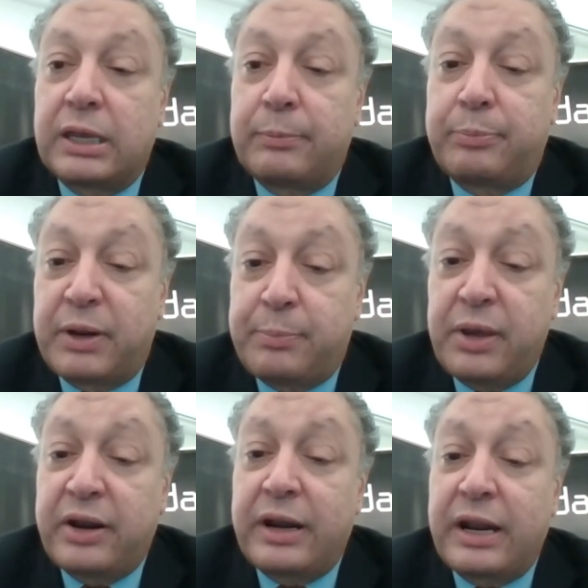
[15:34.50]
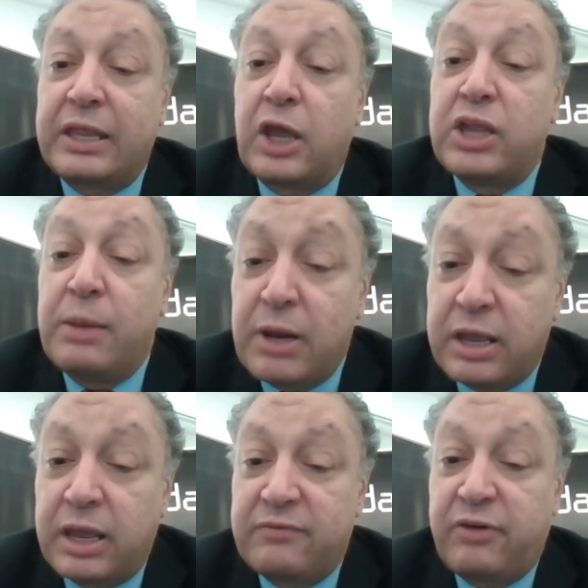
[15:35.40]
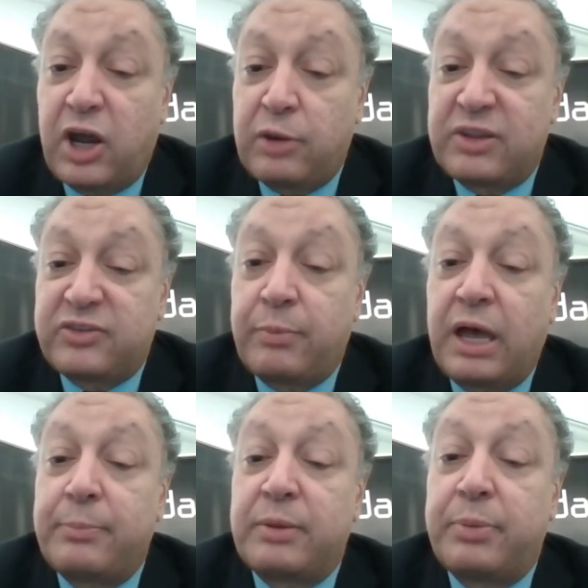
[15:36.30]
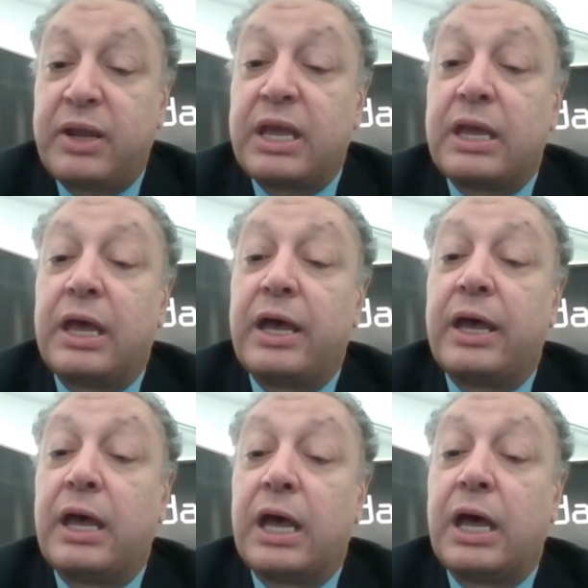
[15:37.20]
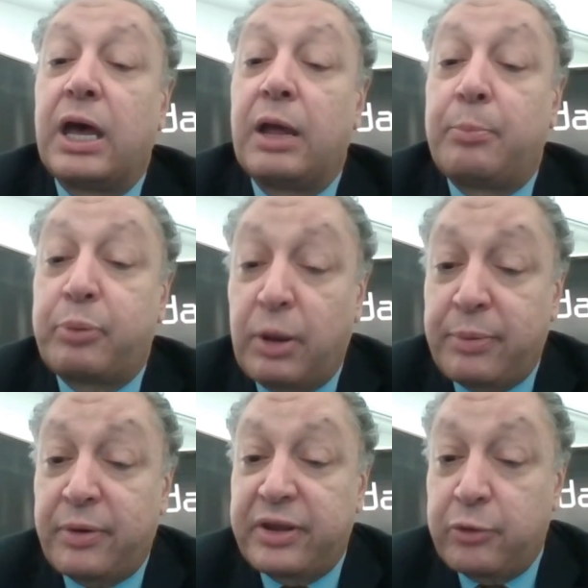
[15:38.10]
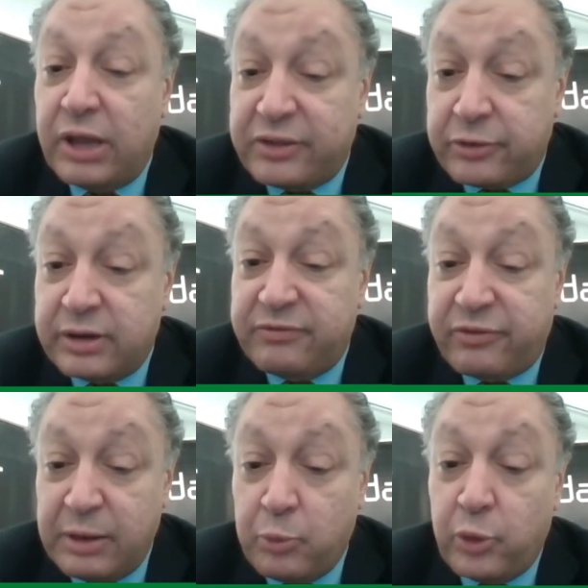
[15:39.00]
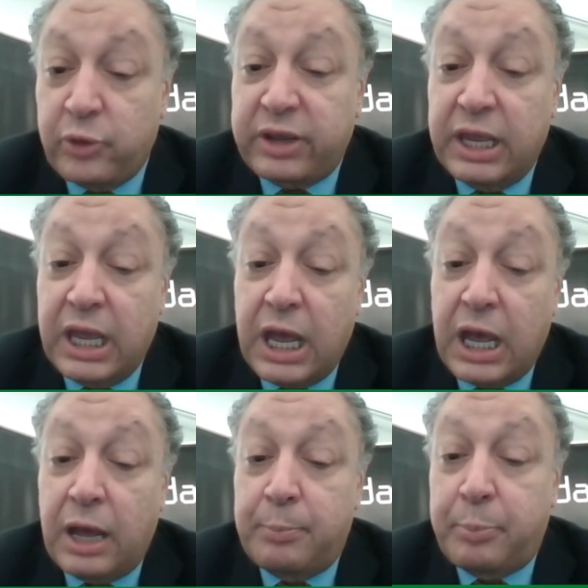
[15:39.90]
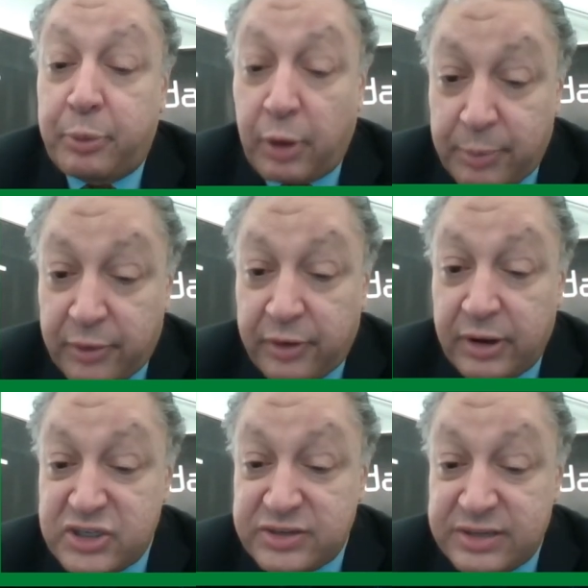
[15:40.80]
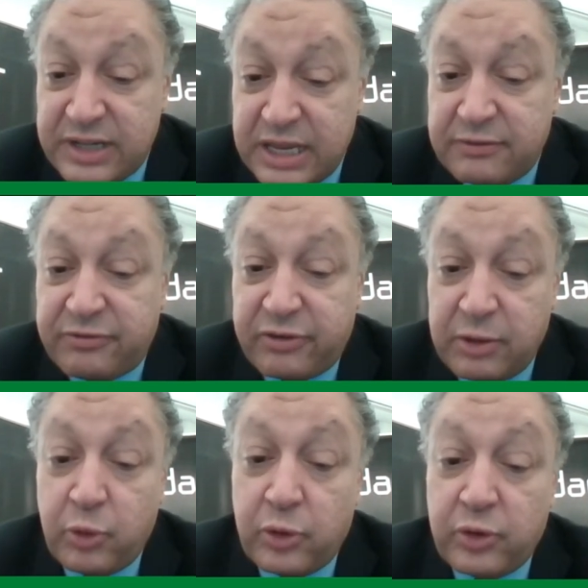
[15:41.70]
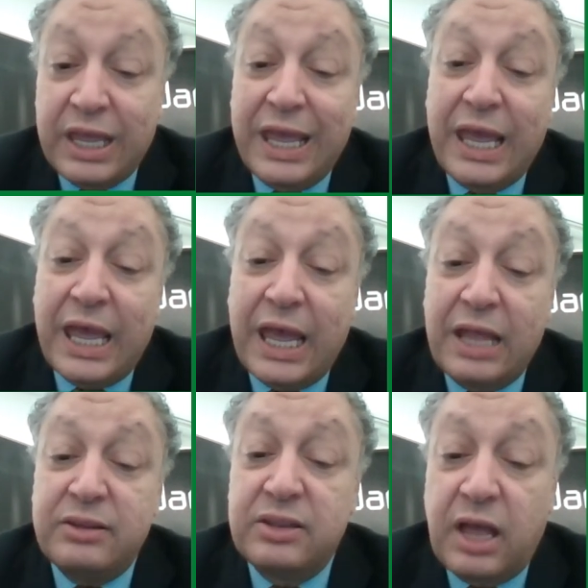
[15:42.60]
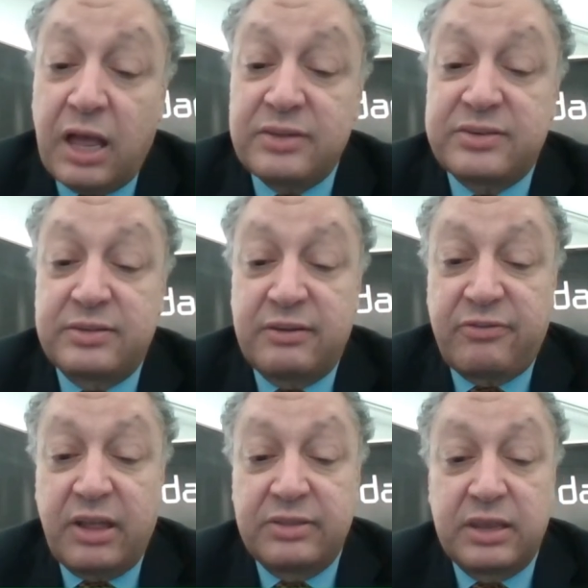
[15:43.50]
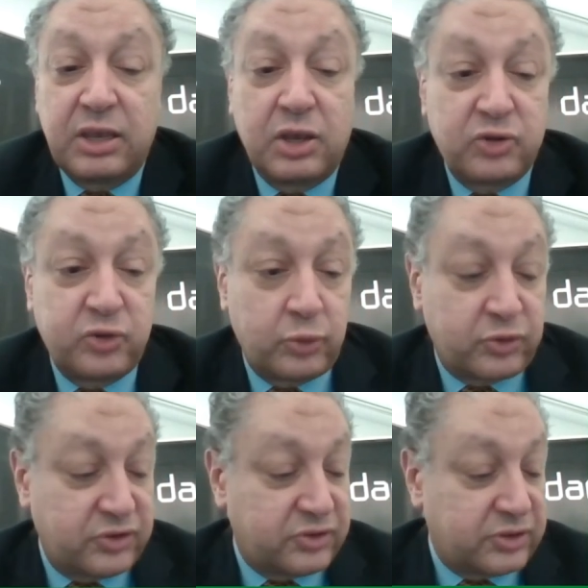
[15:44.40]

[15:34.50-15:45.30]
prepare an enabling environments by preparing a proper regulatory framework, a proper legislative framework, and enhance the funding sources.